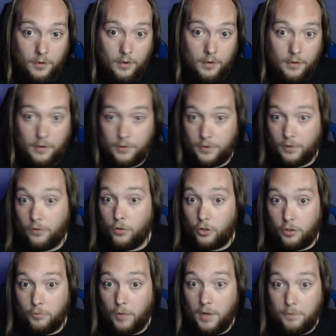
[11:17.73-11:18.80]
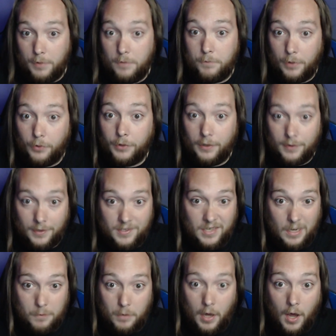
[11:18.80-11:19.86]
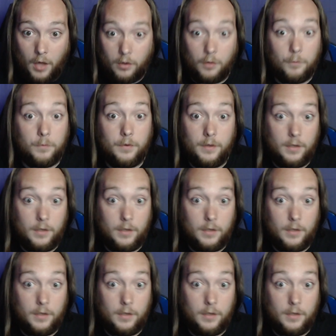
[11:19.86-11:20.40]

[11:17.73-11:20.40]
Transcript: The solution might be building the same column.